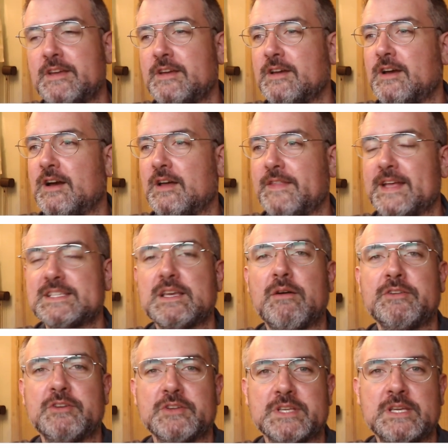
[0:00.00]
Uh, that's how I
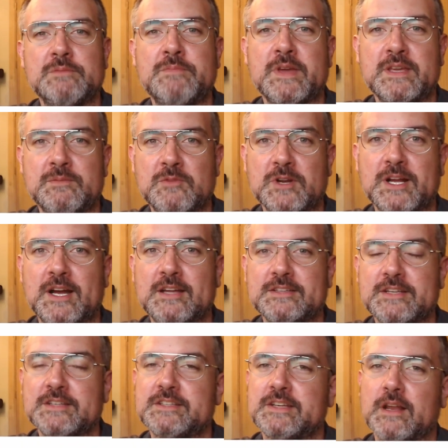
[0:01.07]
know to keep making more
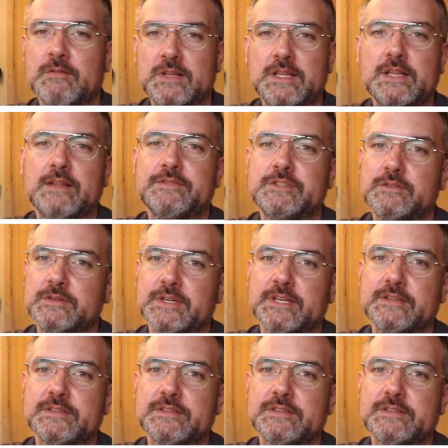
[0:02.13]
content, and I really love doing it.